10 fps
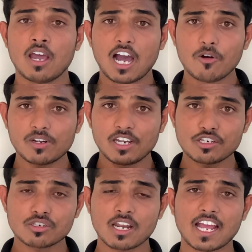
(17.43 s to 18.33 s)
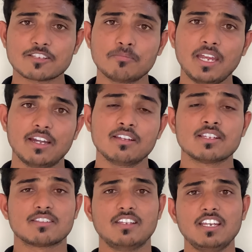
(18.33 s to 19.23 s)
Our nation has made
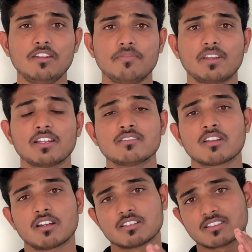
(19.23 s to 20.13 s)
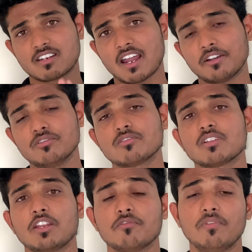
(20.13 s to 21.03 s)
significant strides
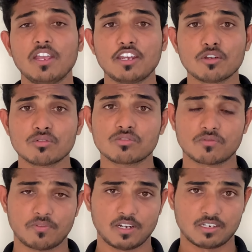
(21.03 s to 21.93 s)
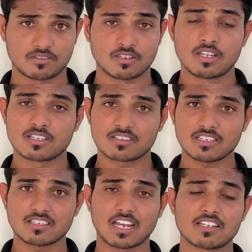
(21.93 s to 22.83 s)
in various fields
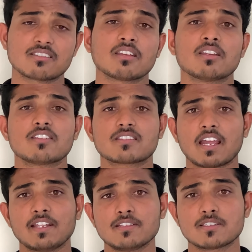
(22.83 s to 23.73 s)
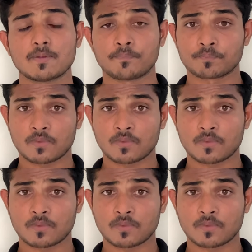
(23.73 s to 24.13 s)
such as science,